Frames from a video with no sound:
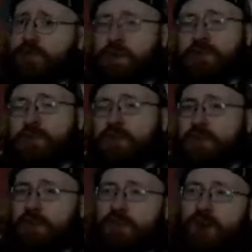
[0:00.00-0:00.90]
memories
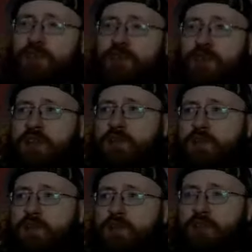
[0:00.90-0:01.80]
and thoughts and,
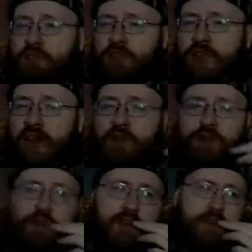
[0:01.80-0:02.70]
and
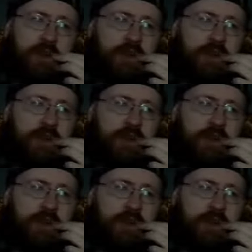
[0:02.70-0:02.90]
personality,